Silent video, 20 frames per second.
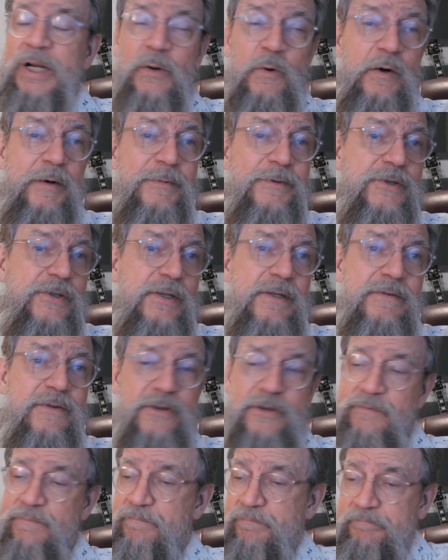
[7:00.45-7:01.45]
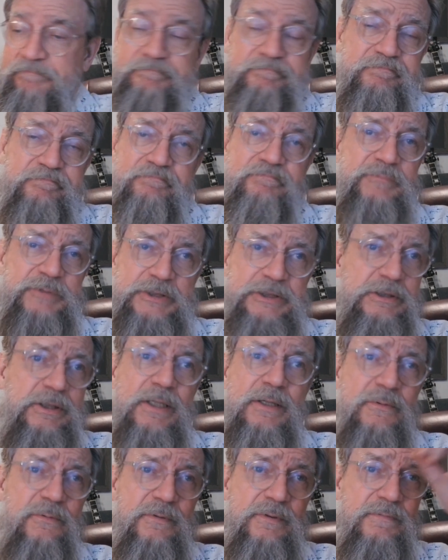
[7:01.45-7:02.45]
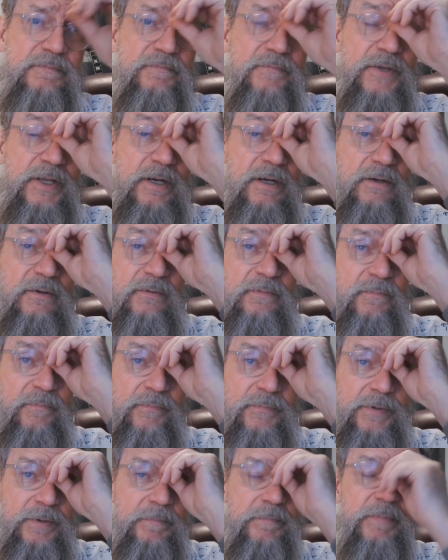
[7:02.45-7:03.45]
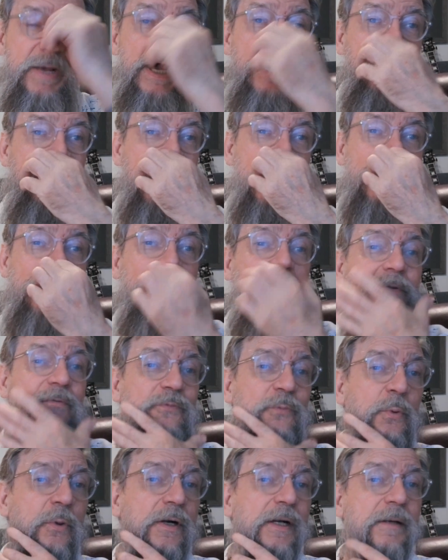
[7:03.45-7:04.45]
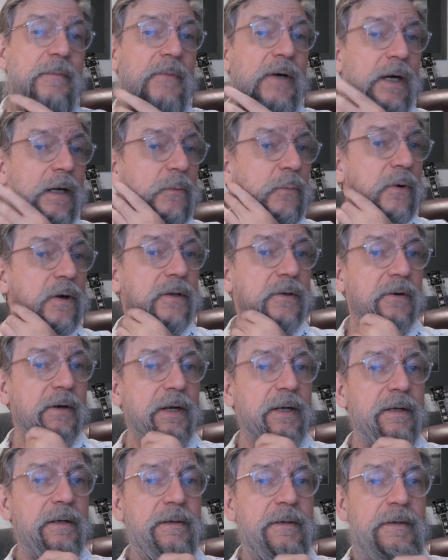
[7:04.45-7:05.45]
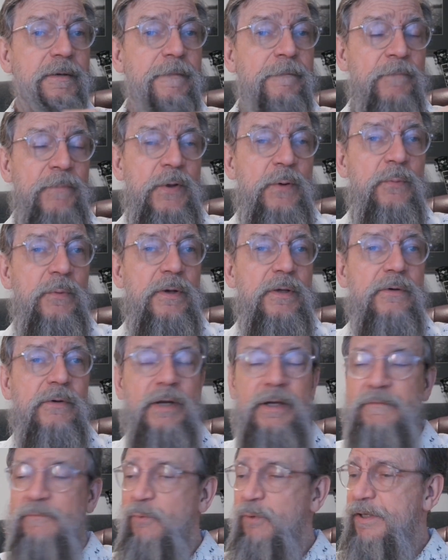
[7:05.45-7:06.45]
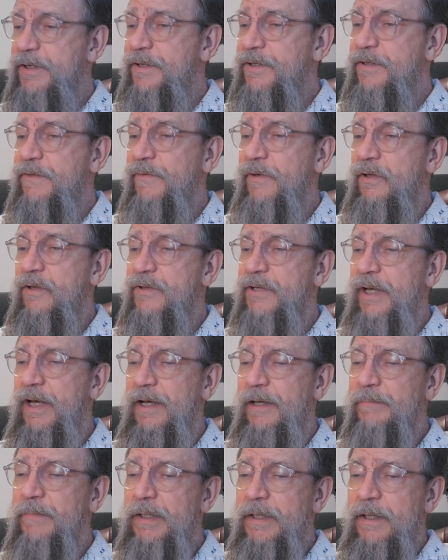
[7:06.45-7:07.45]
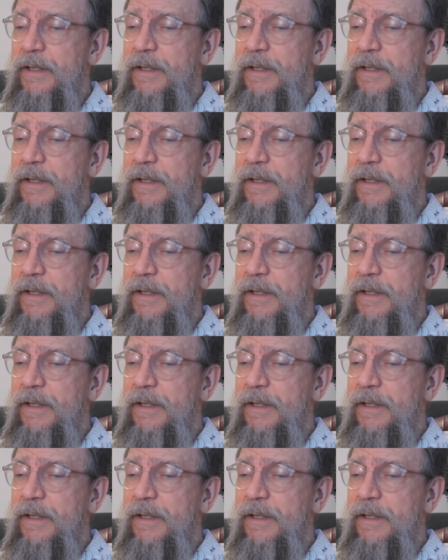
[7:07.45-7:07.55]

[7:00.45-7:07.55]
Orbison, you know, bow down before him, right? One of the great voices of all time.